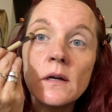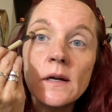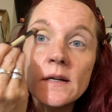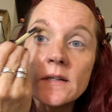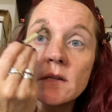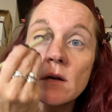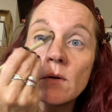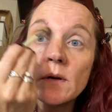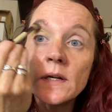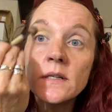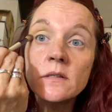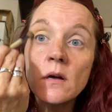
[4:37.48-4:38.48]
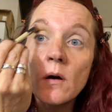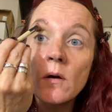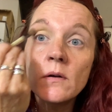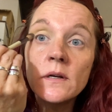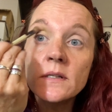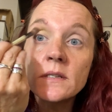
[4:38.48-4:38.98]
As always,
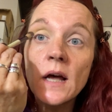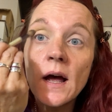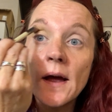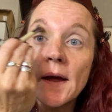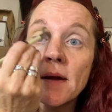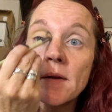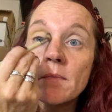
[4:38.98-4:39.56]
Odin's Eye.